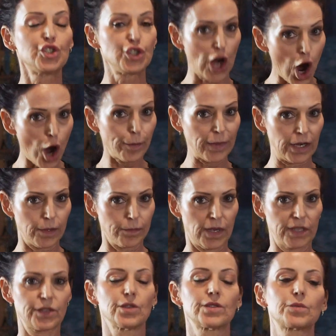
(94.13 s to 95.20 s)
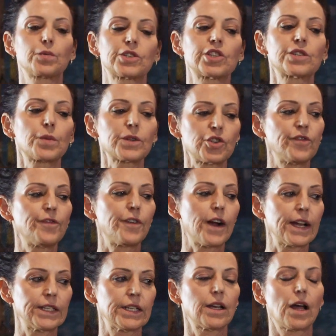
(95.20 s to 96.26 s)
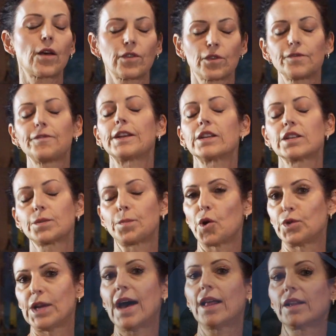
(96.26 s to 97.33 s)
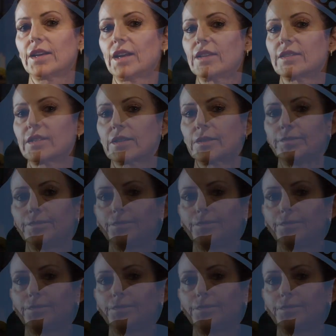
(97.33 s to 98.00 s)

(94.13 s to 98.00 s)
dominant muscles, which is what you find in other fitness modalities.